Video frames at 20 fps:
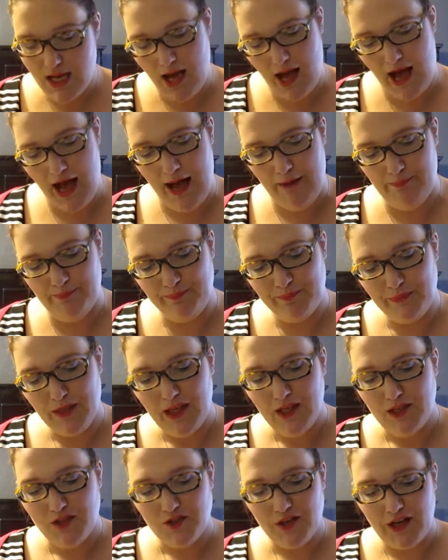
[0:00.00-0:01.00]
Um,
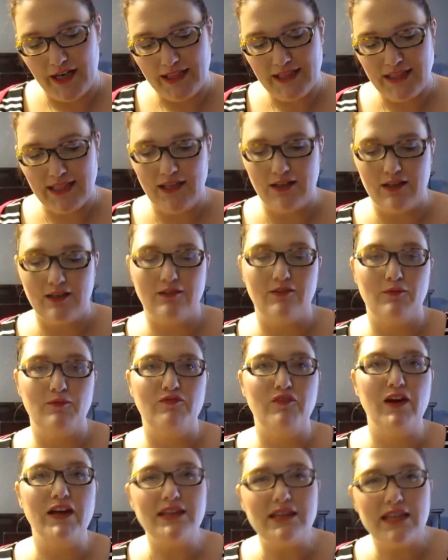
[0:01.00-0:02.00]
trying to get her
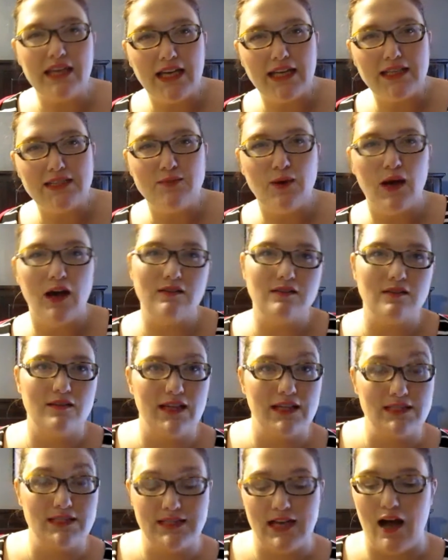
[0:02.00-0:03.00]
fun things, but also
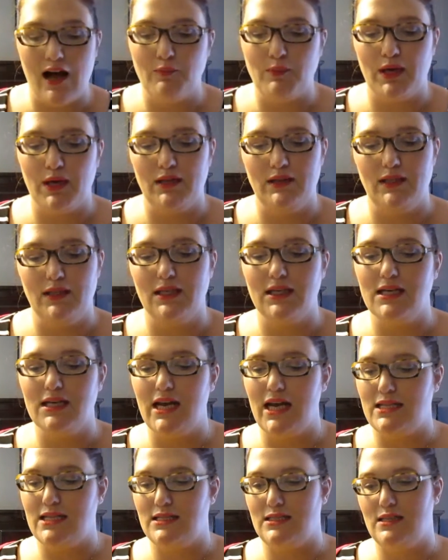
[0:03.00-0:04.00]
things to help her learn
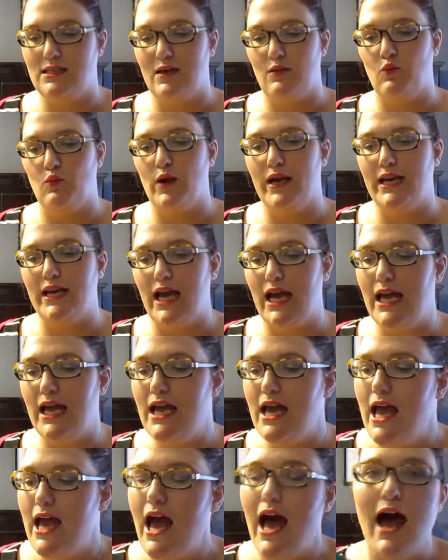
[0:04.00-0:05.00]
and, and whatnot.
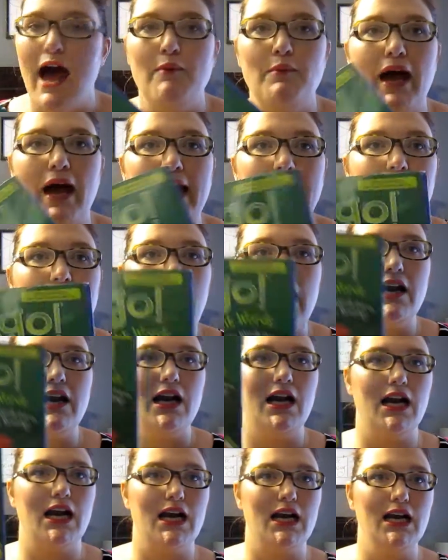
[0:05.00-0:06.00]
Um, I got
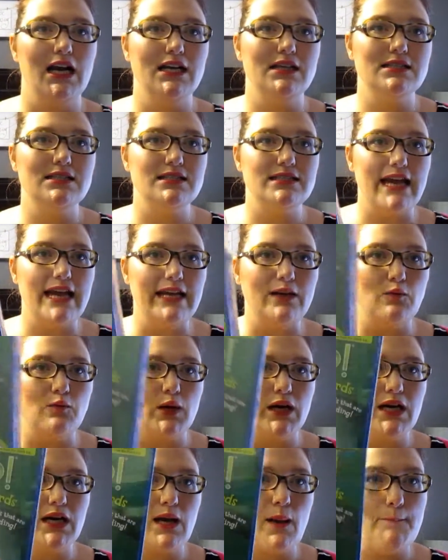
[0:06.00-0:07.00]
her sight
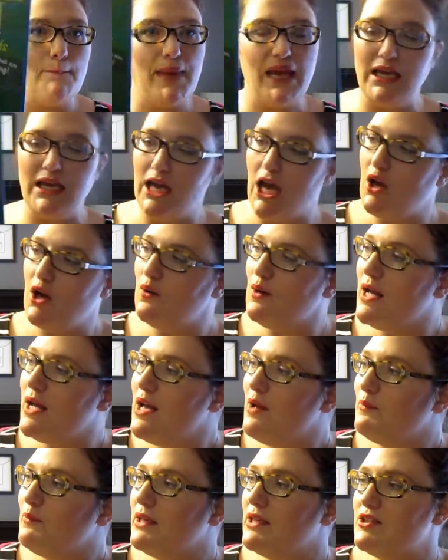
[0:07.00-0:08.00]
word bingo
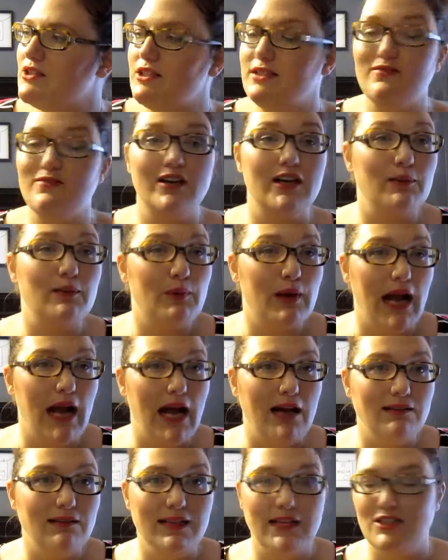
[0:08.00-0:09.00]
because she's very
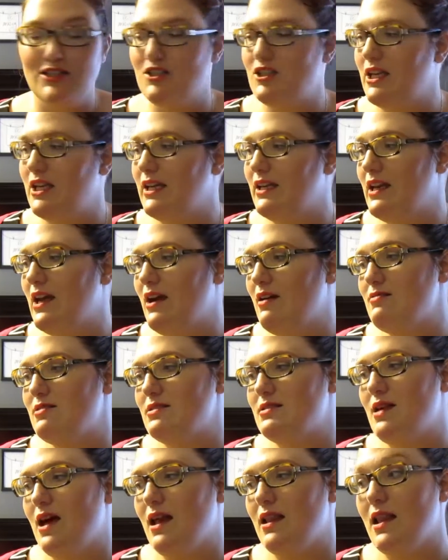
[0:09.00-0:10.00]
proud that she
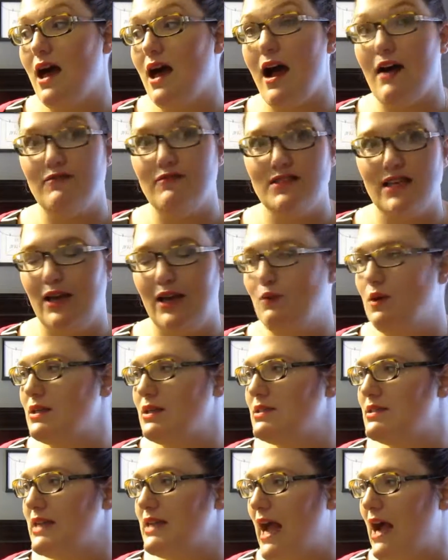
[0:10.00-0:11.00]
knows a lot of sight
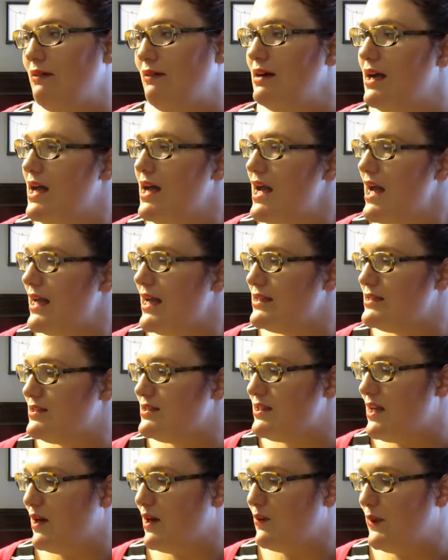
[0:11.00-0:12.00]
words now. And
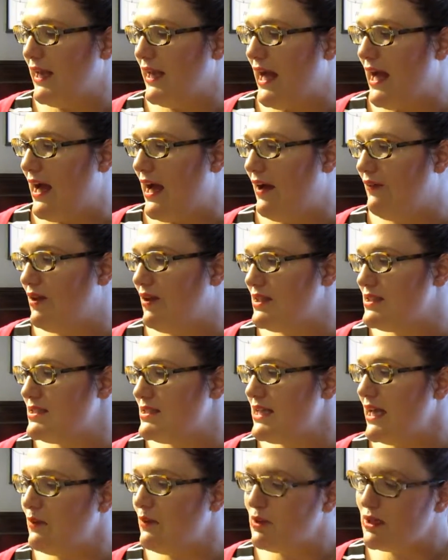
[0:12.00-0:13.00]
so we have
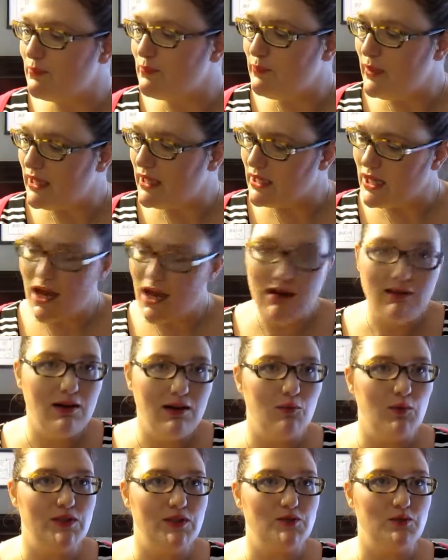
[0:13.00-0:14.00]
sight word bingo,
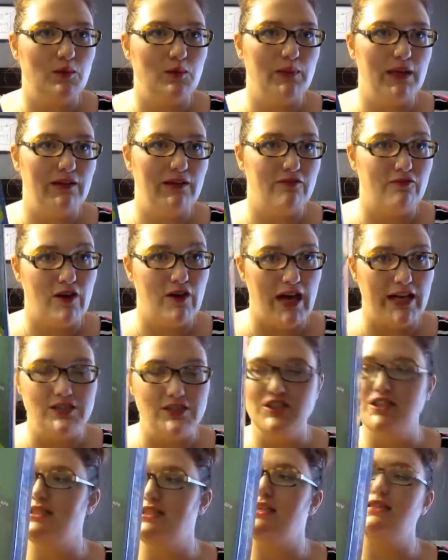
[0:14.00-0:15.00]
which will be fun.
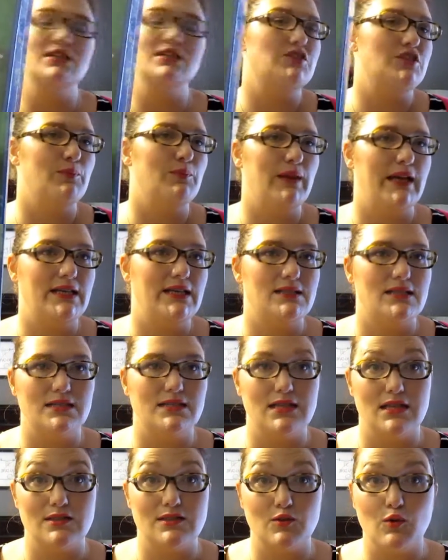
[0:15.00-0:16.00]
She says that she plays
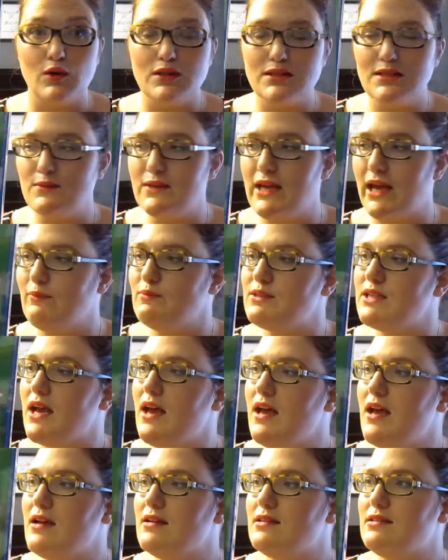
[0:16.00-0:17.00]
this at school sometimes,
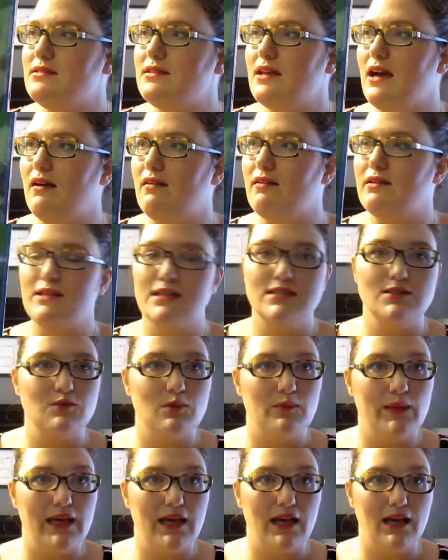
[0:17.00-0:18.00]
so this
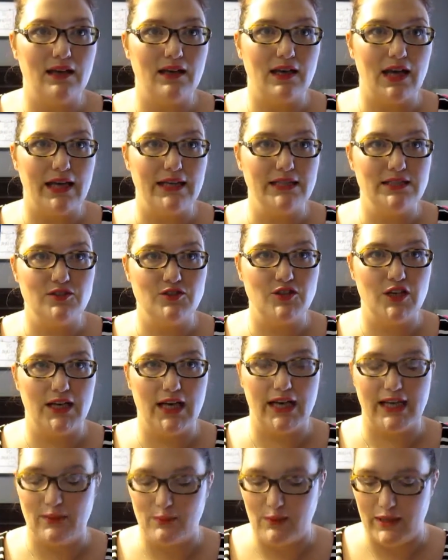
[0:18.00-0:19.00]
will be nice. She and
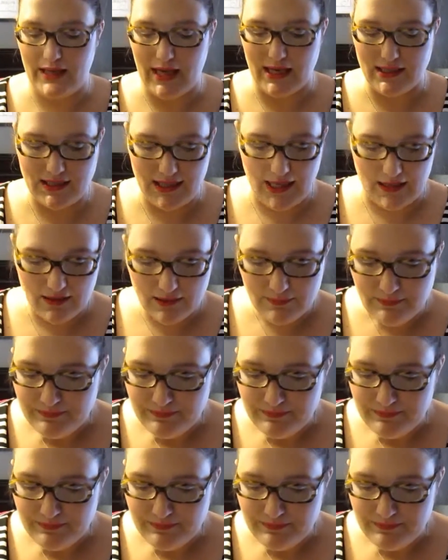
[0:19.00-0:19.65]
I can play that together.